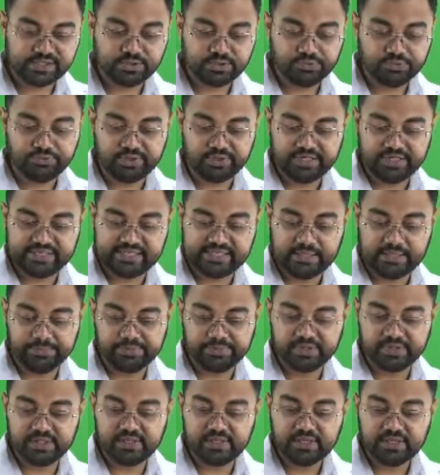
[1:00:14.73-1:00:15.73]
So, for
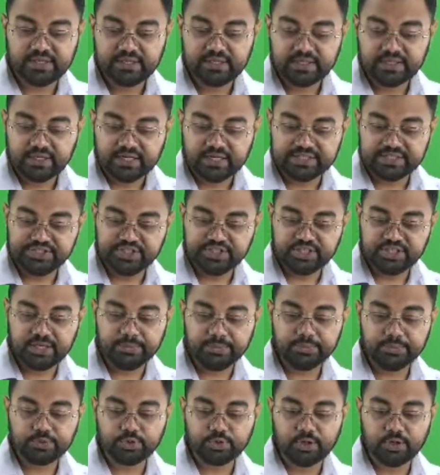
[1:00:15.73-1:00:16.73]
example, a
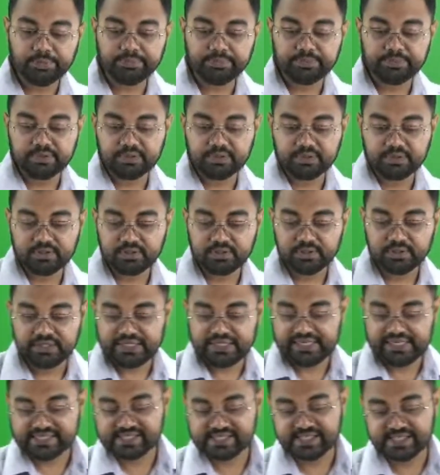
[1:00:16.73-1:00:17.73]
GM crop
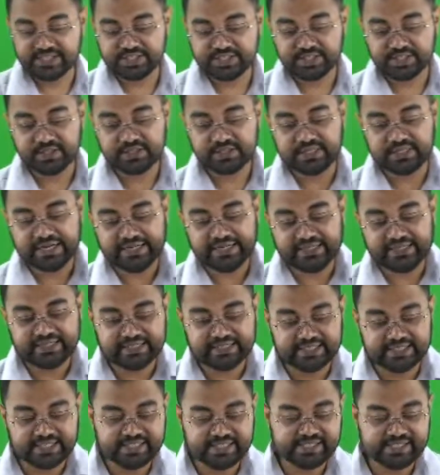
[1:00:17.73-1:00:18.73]
decision that
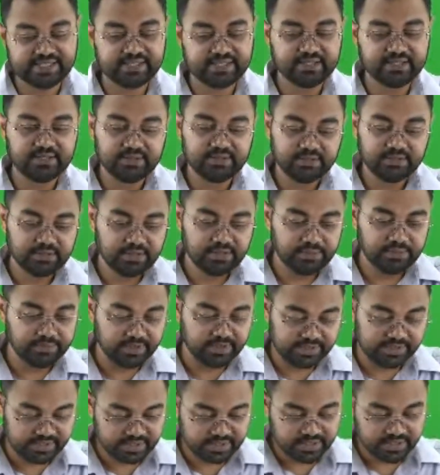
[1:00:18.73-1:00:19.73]
cuts the
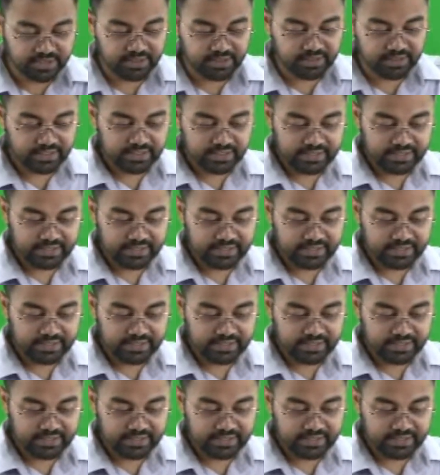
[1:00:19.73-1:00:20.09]
mustard,